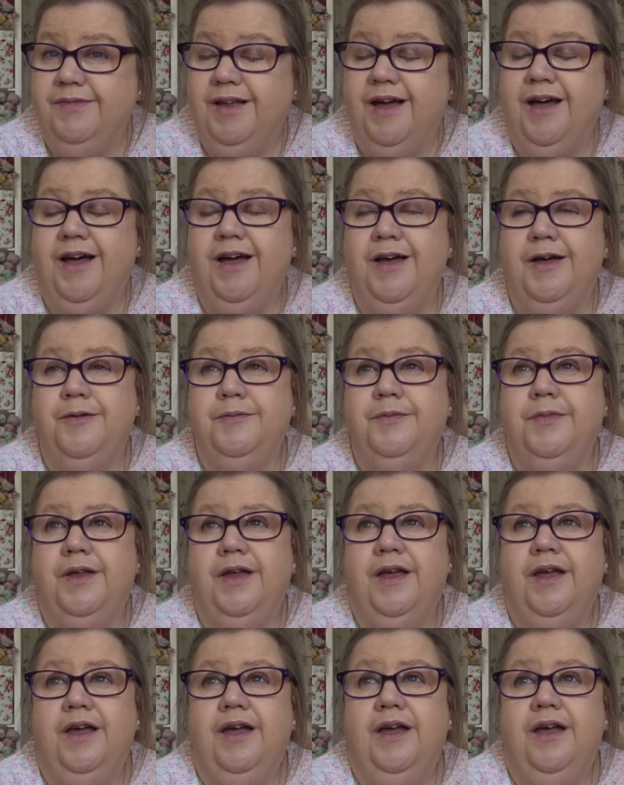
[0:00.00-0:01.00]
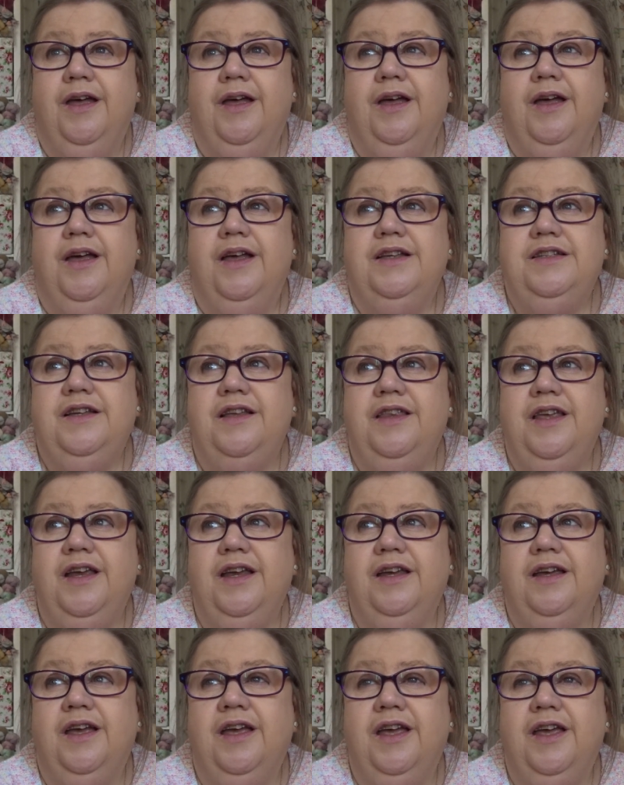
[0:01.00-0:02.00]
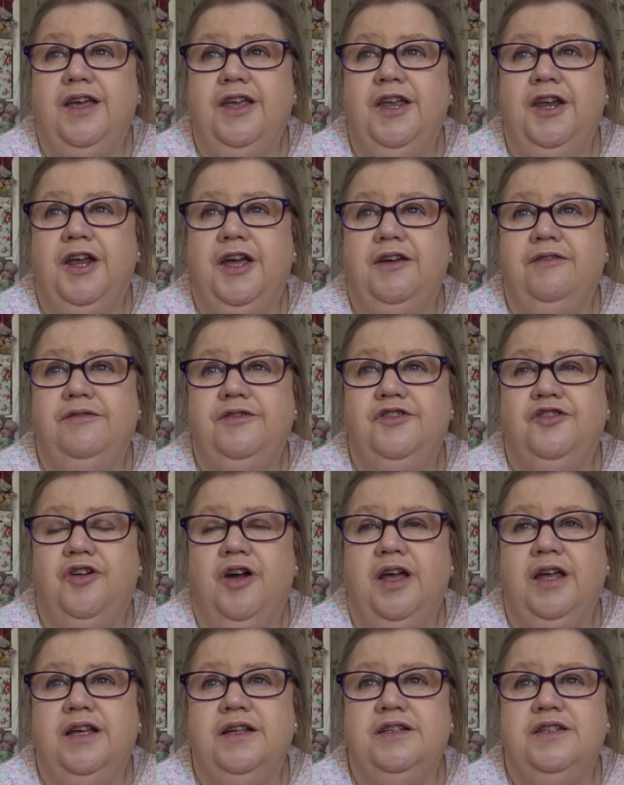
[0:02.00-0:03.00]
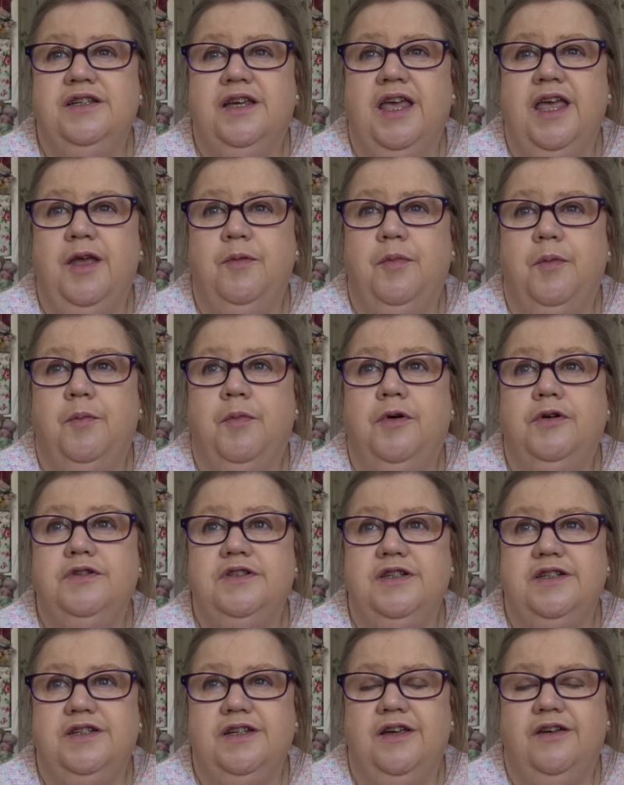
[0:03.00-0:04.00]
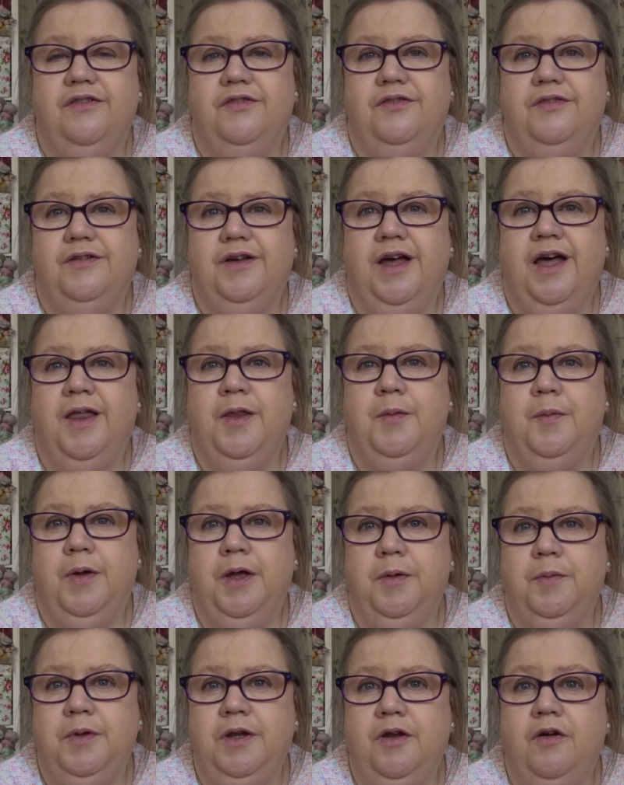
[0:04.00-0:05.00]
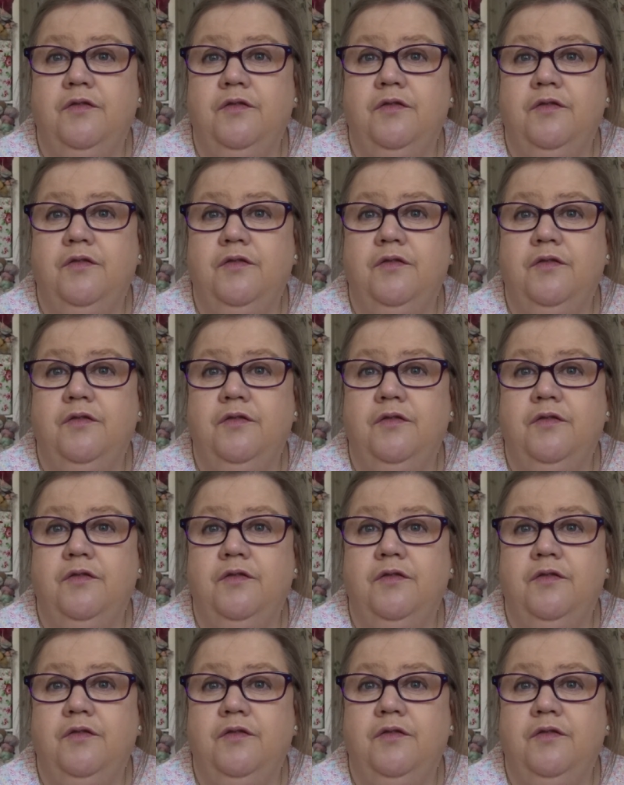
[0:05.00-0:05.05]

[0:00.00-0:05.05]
So I think, you know, trying to keep positive at the moment.